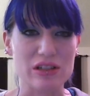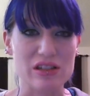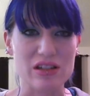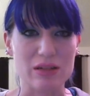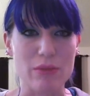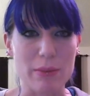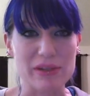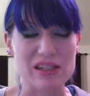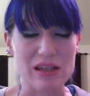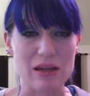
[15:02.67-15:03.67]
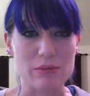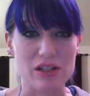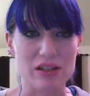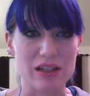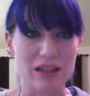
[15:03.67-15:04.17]
and stuck Muppets names
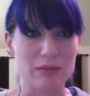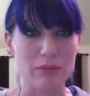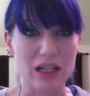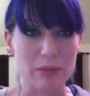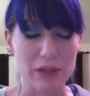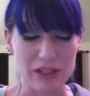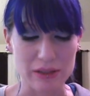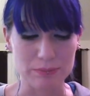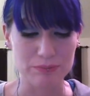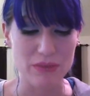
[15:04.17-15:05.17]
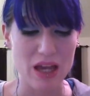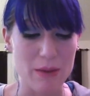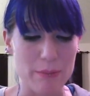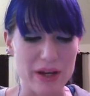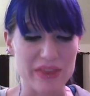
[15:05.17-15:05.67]
on it, in my opinion.
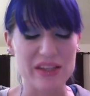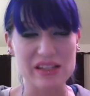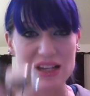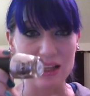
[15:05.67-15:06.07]
But this